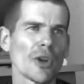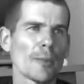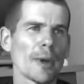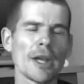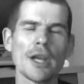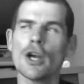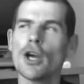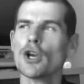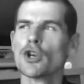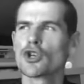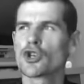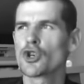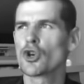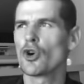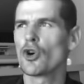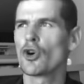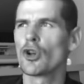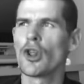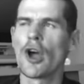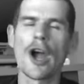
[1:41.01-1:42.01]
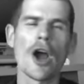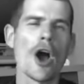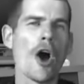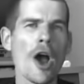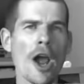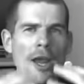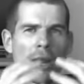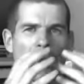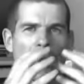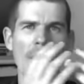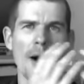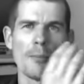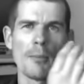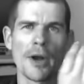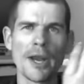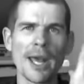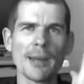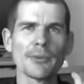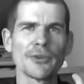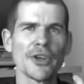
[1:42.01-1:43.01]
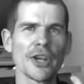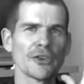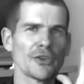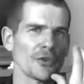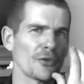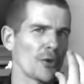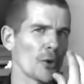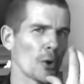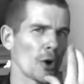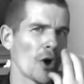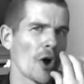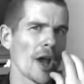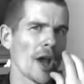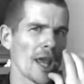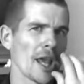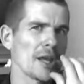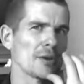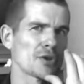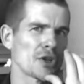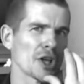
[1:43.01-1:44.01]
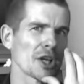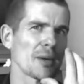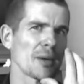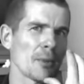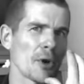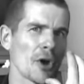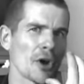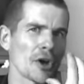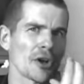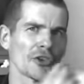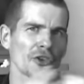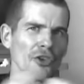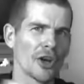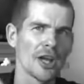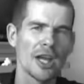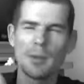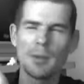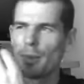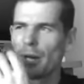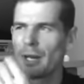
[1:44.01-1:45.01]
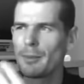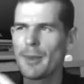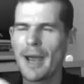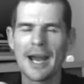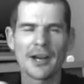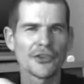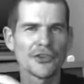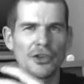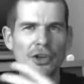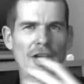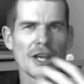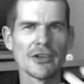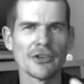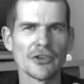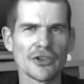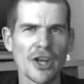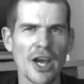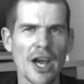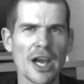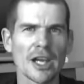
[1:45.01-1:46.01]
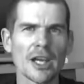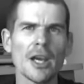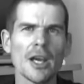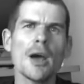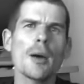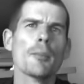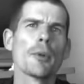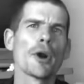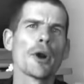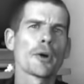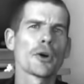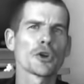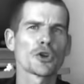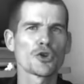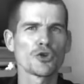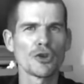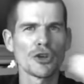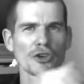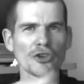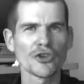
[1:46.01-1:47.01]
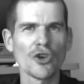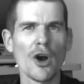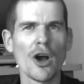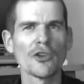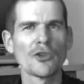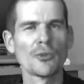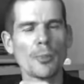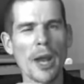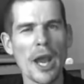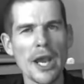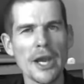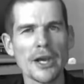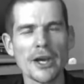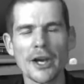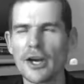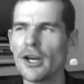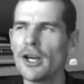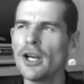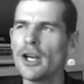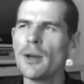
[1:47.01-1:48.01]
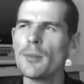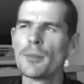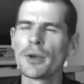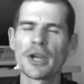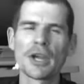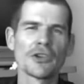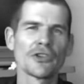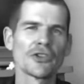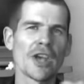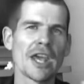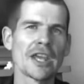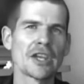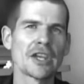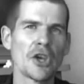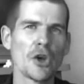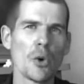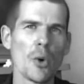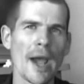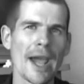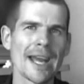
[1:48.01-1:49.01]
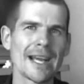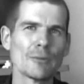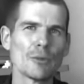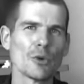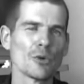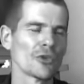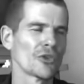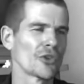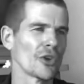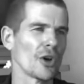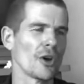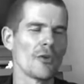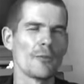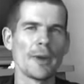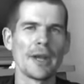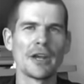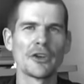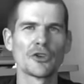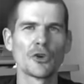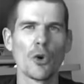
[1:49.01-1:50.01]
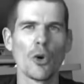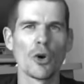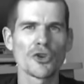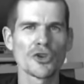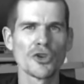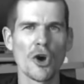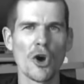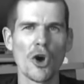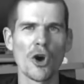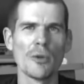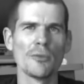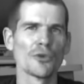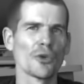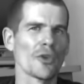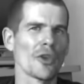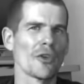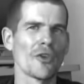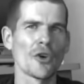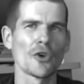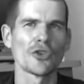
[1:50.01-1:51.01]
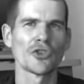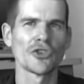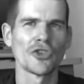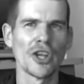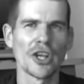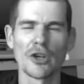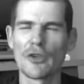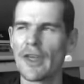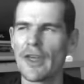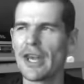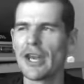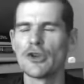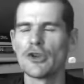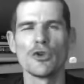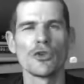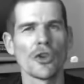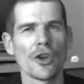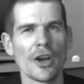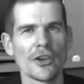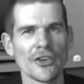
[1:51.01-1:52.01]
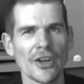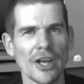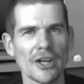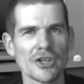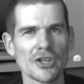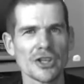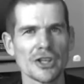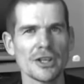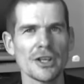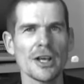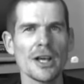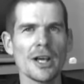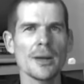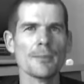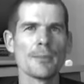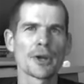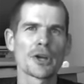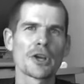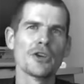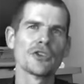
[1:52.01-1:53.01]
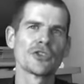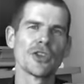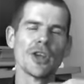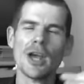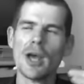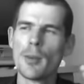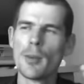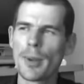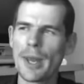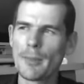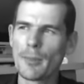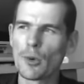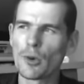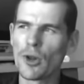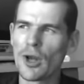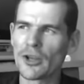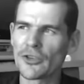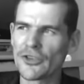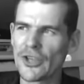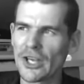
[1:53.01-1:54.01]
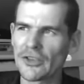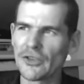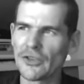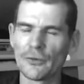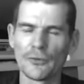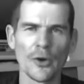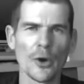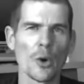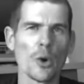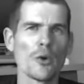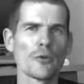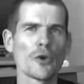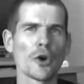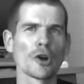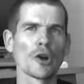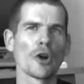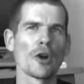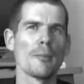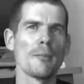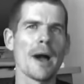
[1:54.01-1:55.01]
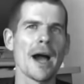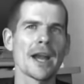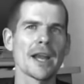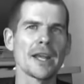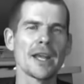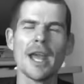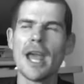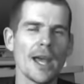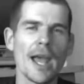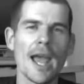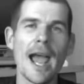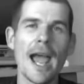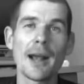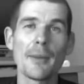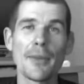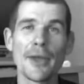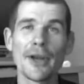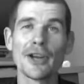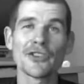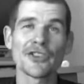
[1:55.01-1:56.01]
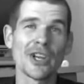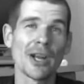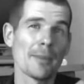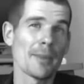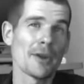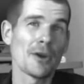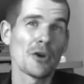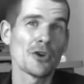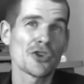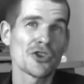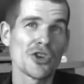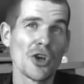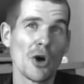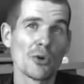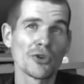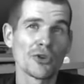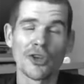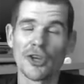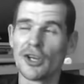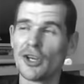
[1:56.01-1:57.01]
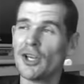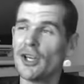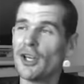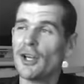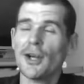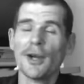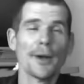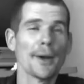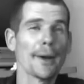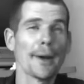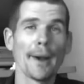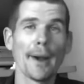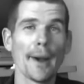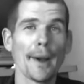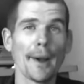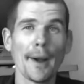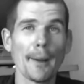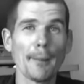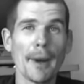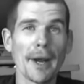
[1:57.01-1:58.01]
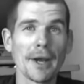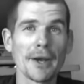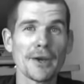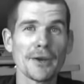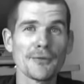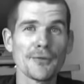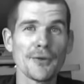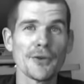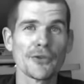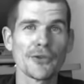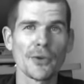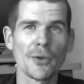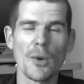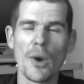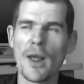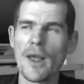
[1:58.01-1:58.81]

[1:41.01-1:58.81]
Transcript: I mean, sure, like, my name's Sxephil and I eat chicken burgers and I eat Big Macs and I eat steak, but I'm going to criticize Peter because they kill animals that have been in tortured homes or they're very sick or they need euthanization because people like Sxephil have got a lot of money. How come they don't set up their own shelter and make a difference?